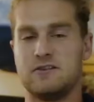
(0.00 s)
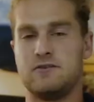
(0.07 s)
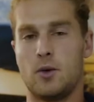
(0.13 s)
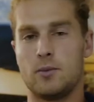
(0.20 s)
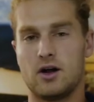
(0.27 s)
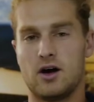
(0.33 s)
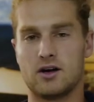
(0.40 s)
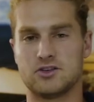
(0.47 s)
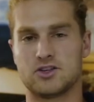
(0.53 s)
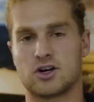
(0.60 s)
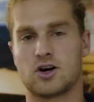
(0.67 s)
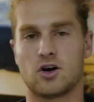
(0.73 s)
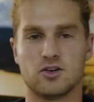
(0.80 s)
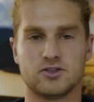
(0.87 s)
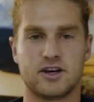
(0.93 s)
filming on is a
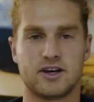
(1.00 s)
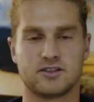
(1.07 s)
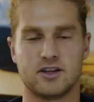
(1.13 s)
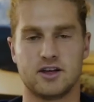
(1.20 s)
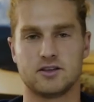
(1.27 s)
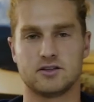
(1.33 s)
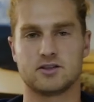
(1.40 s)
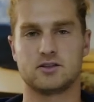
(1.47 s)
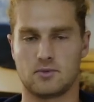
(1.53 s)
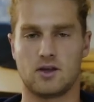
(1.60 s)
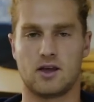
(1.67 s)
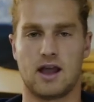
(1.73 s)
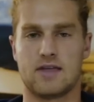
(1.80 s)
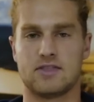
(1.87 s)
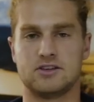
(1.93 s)
Carl Zeiss lens
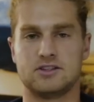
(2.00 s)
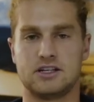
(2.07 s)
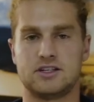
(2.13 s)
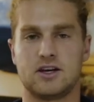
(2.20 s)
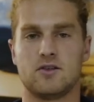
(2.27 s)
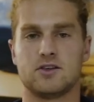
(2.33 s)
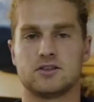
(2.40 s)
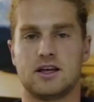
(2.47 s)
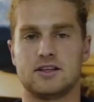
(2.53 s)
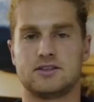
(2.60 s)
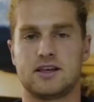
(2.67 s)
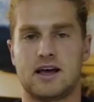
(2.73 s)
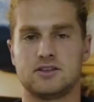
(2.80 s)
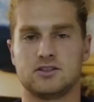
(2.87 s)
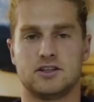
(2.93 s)
and the detail this lens
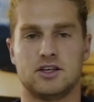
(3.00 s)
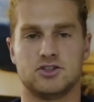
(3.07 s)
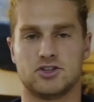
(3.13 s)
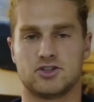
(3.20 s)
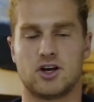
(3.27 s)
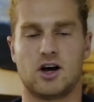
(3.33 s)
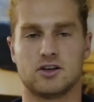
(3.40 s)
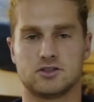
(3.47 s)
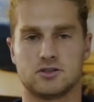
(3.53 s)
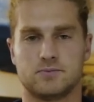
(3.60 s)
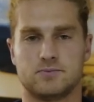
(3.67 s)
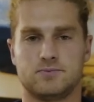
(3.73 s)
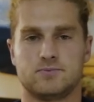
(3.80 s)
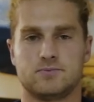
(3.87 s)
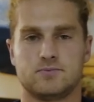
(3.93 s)
has is just awesome.